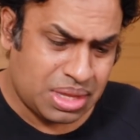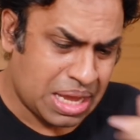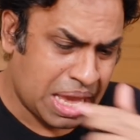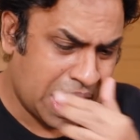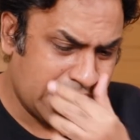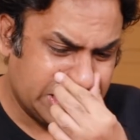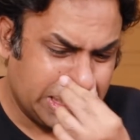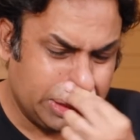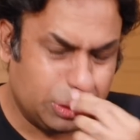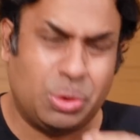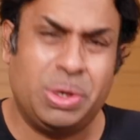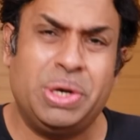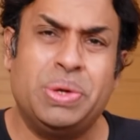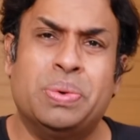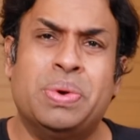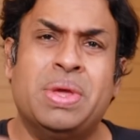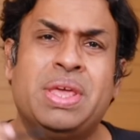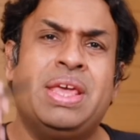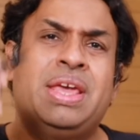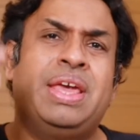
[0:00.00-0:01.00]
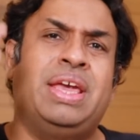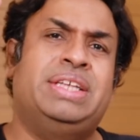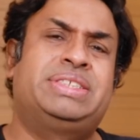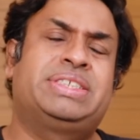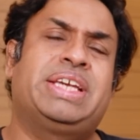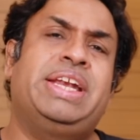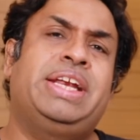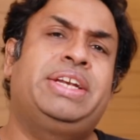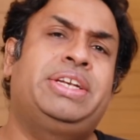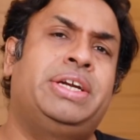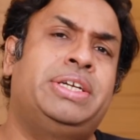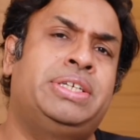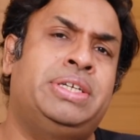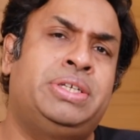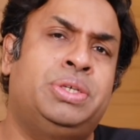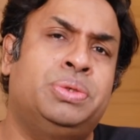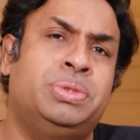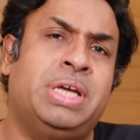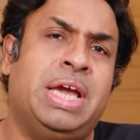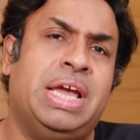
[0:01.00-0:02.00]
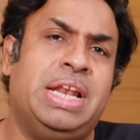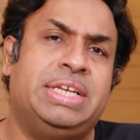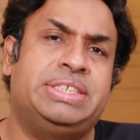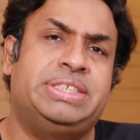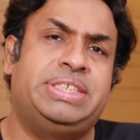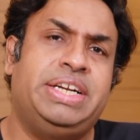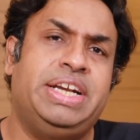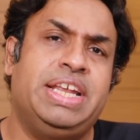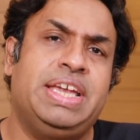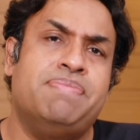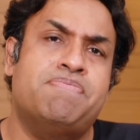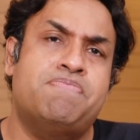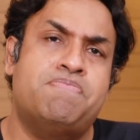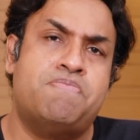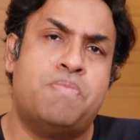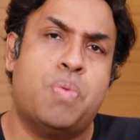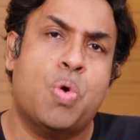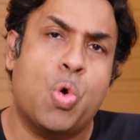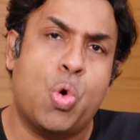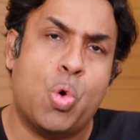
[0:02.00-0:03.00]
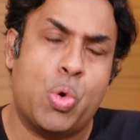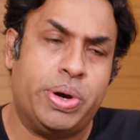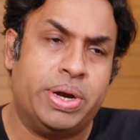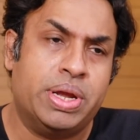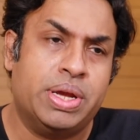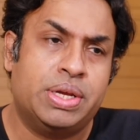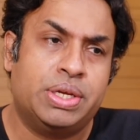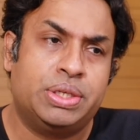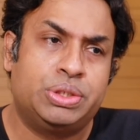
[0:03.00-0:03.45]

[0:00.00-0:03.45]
as I told you, it's connected to the electricity board.